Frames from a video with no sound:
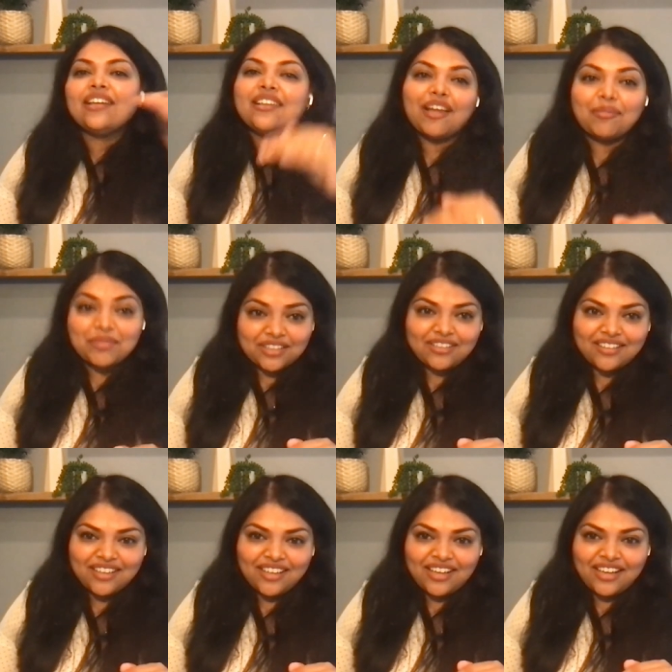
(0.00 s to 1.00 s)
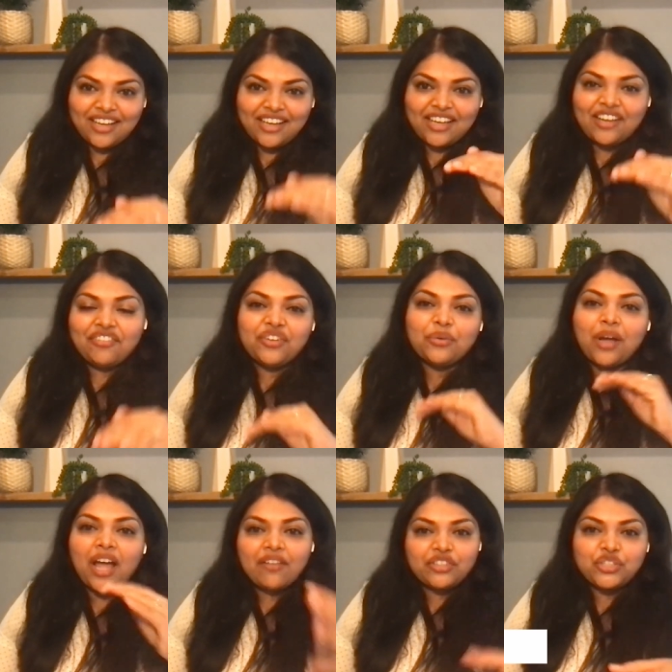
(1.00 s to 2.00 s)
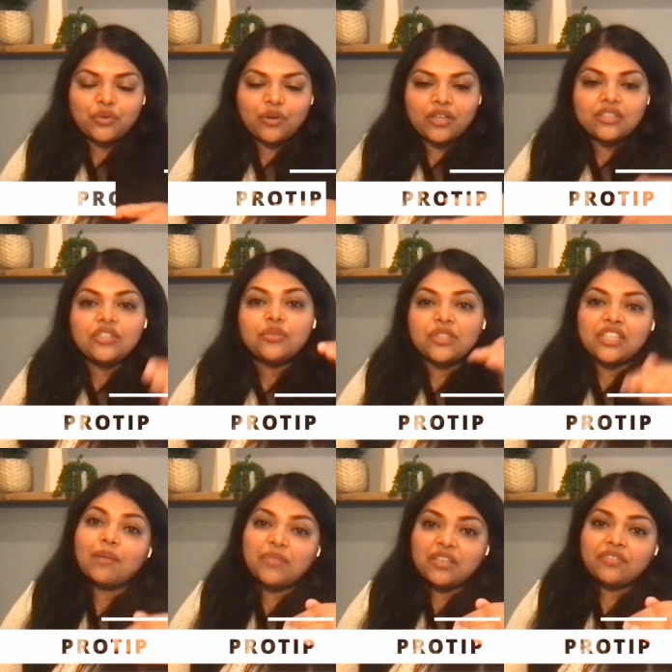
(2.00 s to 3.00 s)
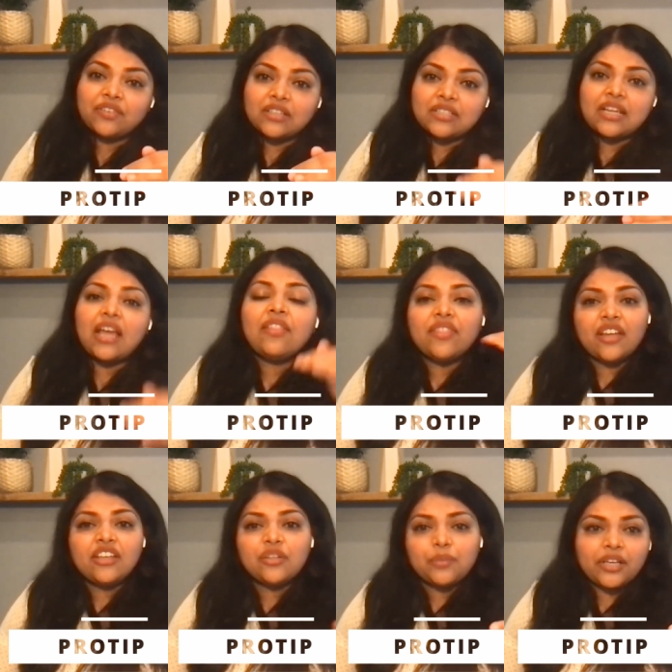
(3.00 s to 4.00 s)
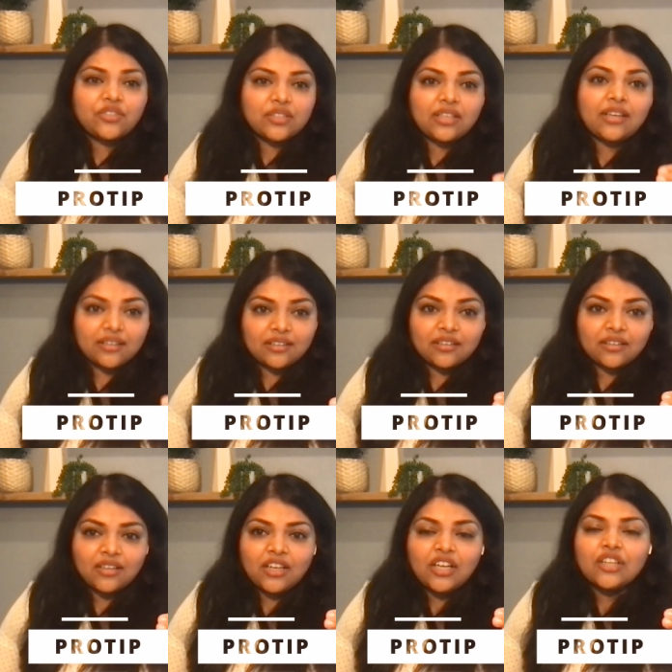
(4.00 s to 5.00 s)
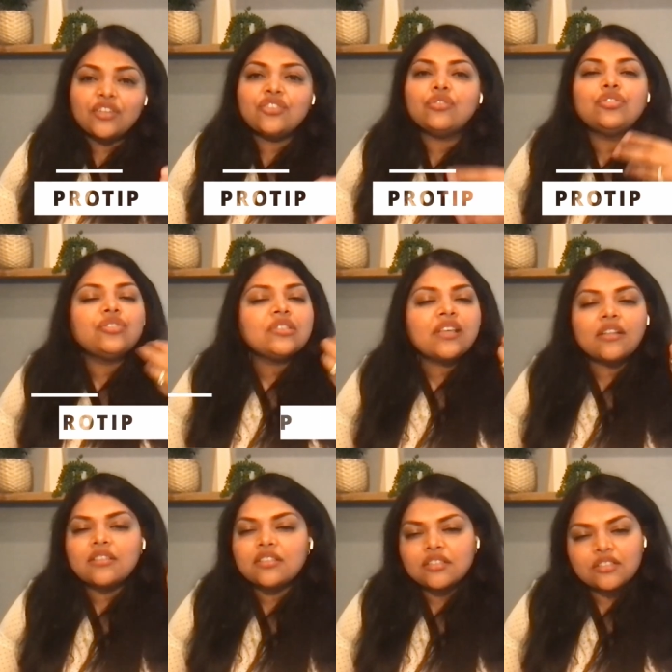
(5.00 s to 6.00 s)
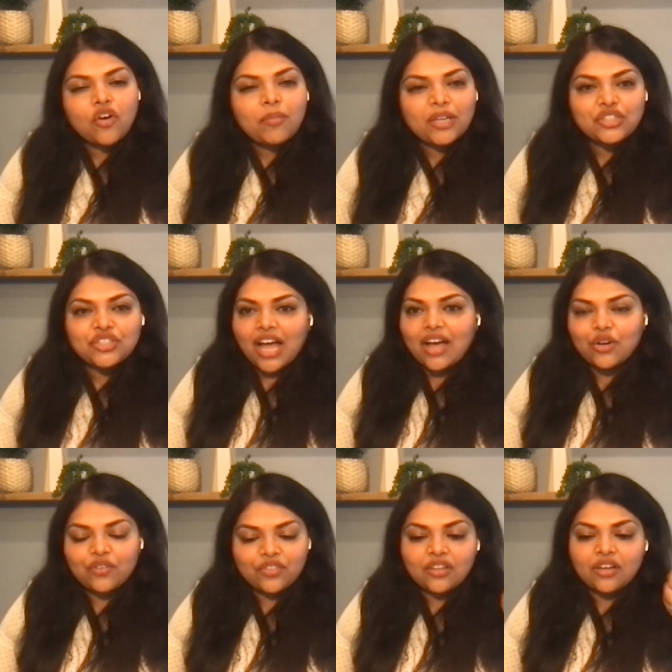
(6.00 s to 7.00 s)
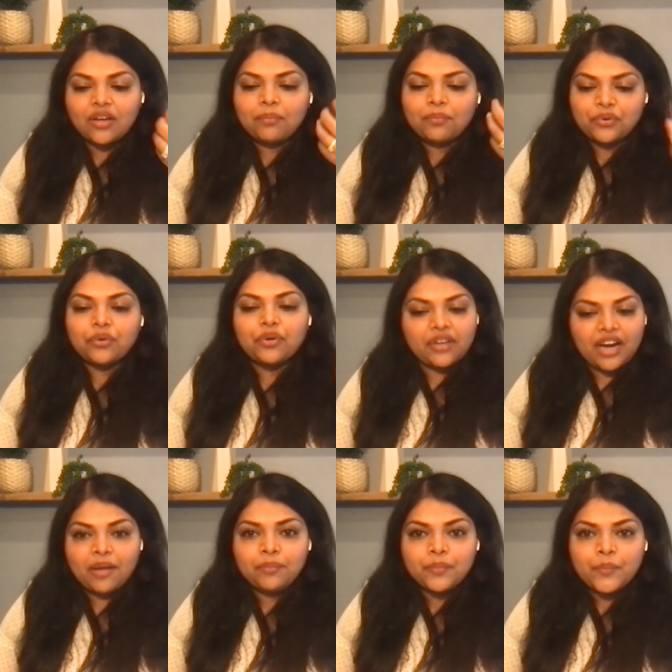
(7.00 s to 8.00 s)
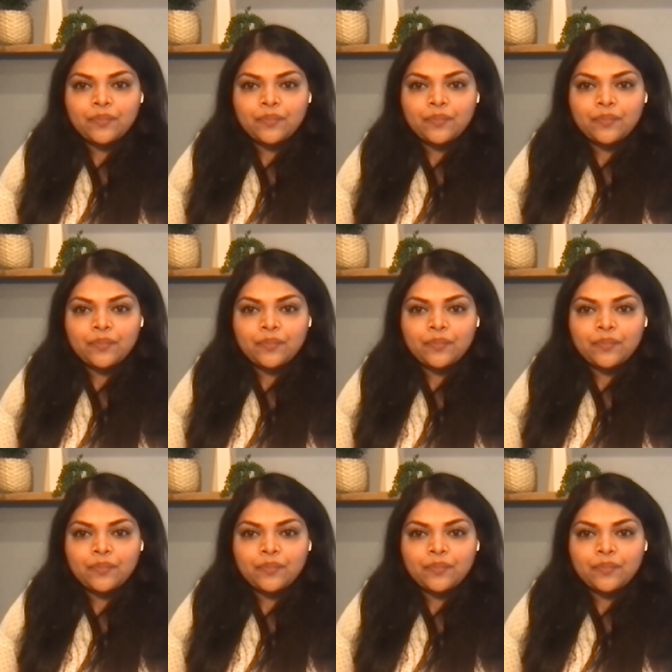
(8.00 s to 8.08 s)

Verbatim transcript: and DMD. If you have a choice, do DMD first and then do AEGD later, because you will just get so much out of the program